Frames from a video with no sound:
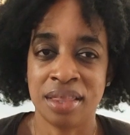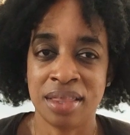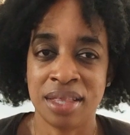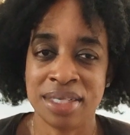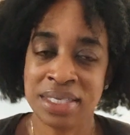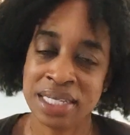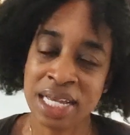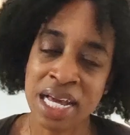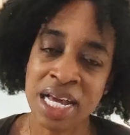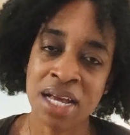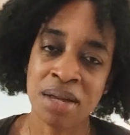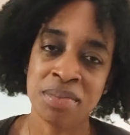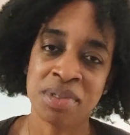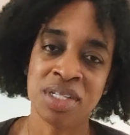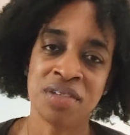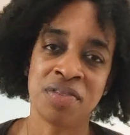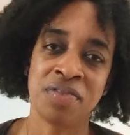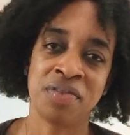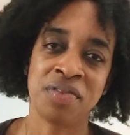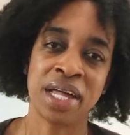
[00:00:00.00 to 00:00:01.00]
the times
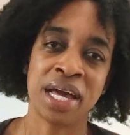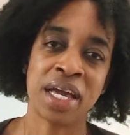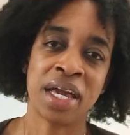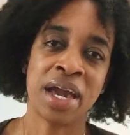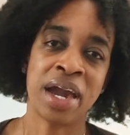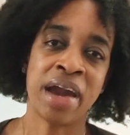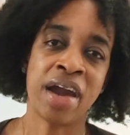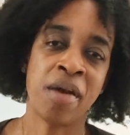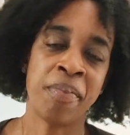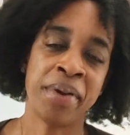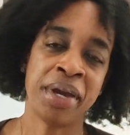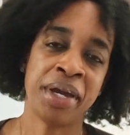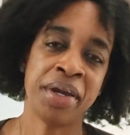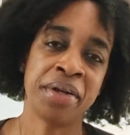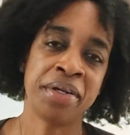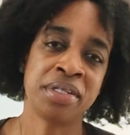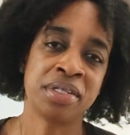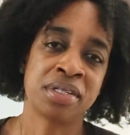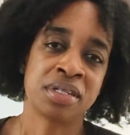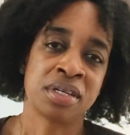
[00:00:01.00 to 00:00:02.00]
of like our
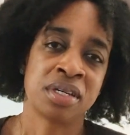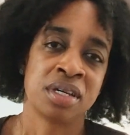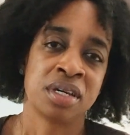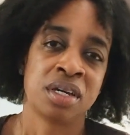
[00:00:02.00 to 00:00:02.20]
parents